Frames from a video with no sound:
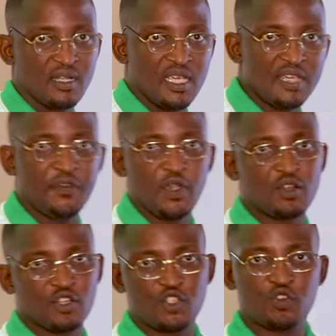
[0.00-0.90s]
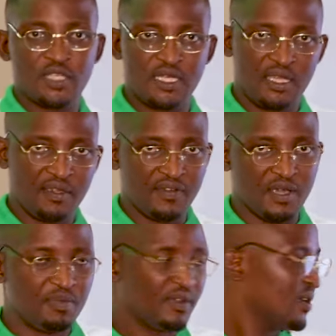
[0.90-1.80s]
if you are not using a
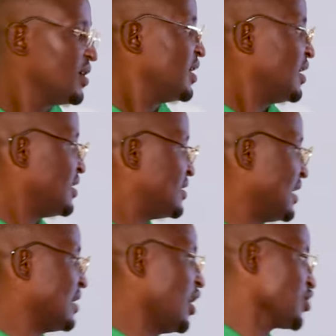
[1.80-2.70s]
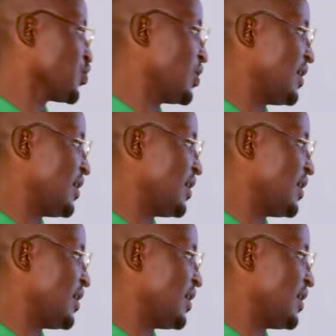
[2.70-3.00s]
verb. Then also,